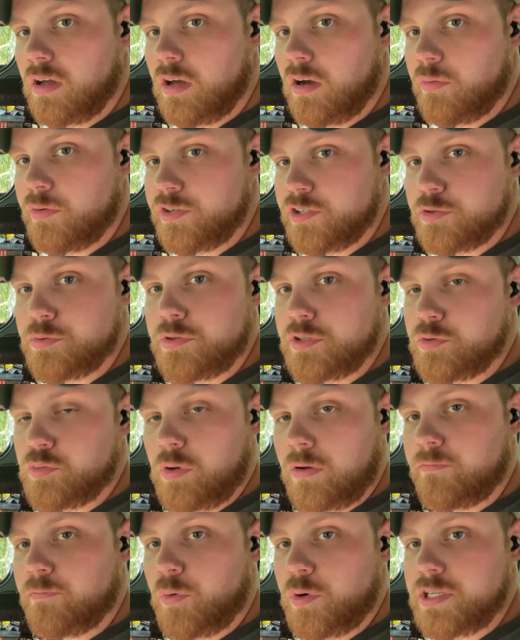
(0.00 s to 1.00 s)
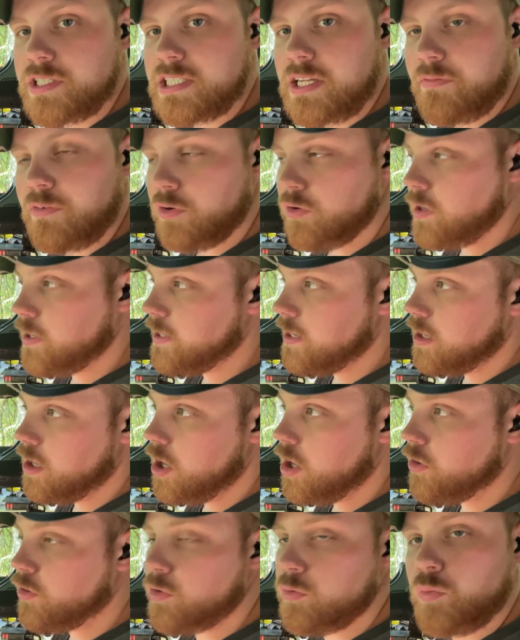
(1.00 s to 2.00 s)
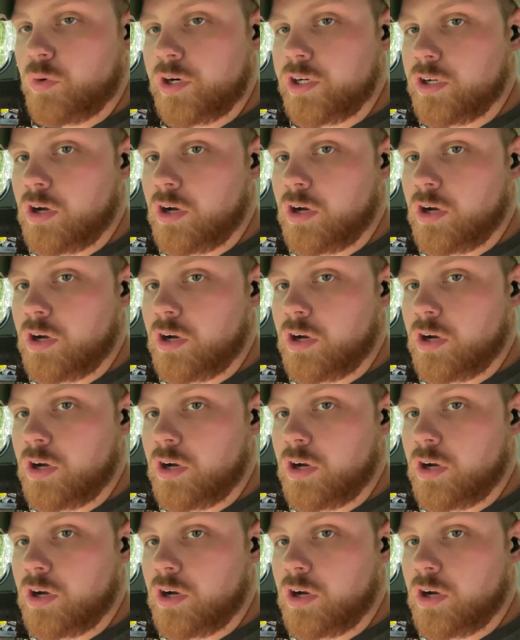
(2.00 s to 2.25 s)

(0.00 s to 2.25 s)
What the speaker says: with this 147 grain at 101